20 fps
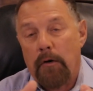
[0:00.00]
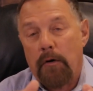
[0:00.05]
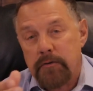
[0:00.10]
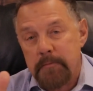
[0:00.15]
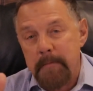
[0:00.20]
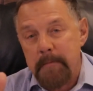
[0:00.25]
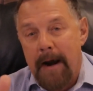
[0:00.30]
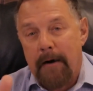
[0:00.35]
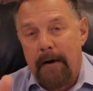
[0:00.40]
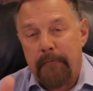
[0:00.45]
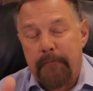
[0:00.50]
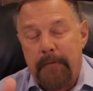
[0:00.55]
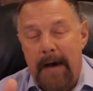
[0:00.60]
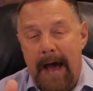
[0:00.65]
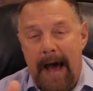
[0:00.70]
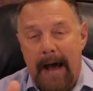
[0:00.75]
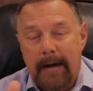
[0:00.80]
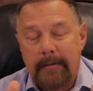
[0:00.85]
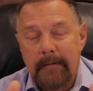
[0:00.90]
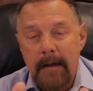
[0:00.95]
As a matter of
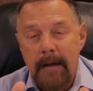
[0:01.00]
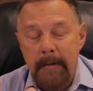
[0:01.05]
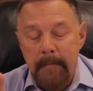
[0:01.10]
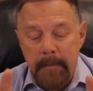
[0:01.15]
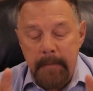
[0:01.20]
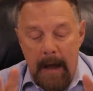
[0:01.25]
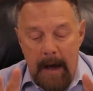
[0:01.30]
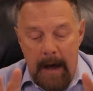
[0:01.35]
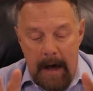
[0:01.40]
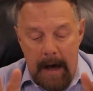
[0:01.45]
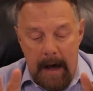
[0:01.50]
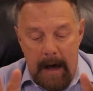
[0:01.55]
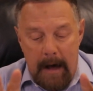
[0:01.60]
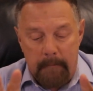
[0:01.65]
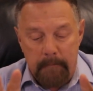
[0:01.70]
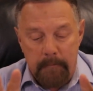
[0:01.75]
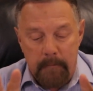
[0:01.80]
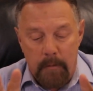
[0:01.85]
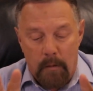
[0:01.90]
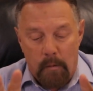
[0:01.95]
fact, um,